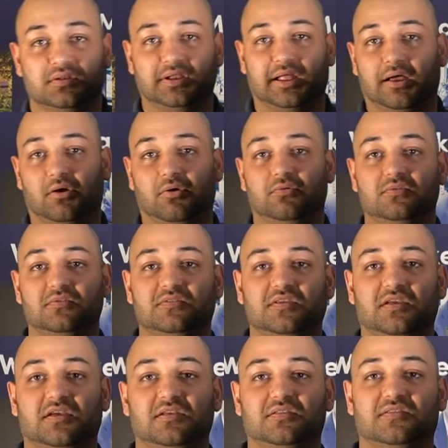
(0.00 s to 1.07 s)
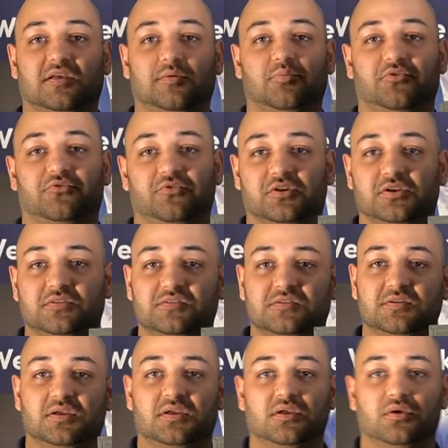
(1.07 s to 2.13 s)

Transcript: Now, certain subwoofers